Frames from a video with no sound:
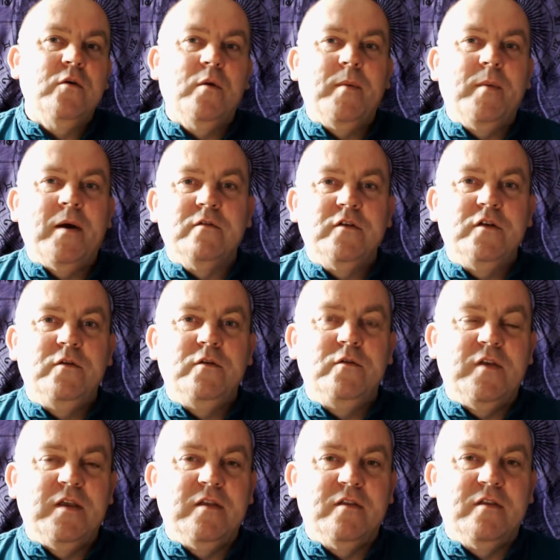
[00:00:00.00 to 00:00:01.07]
you about
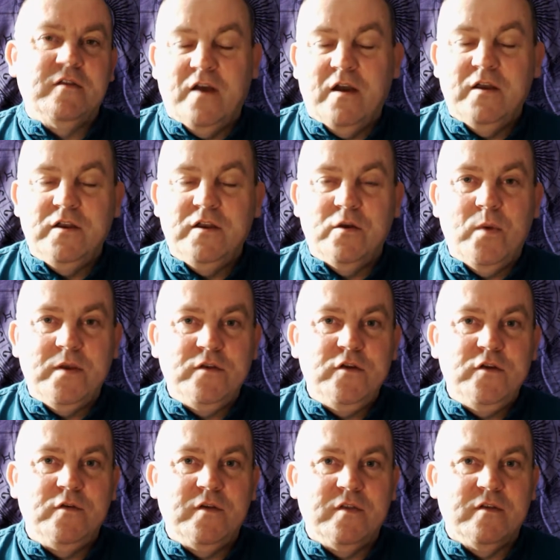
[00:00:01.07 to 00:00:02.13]
using when
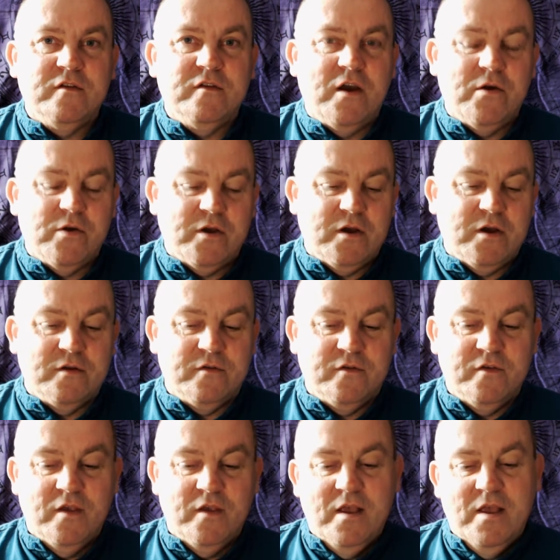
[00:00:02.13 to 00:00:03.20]
using the tarot
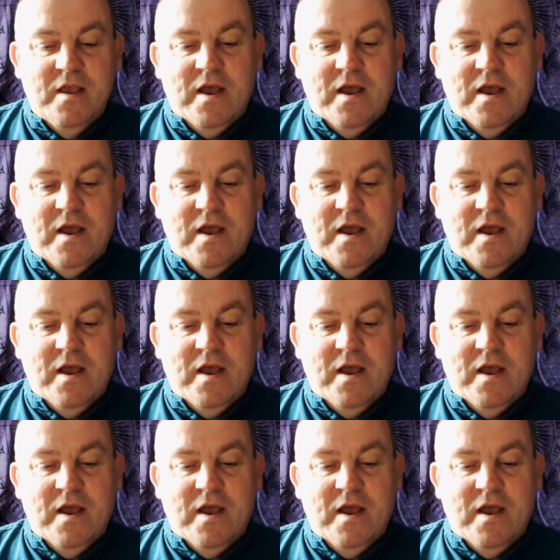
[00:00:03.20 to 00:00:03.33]
cards.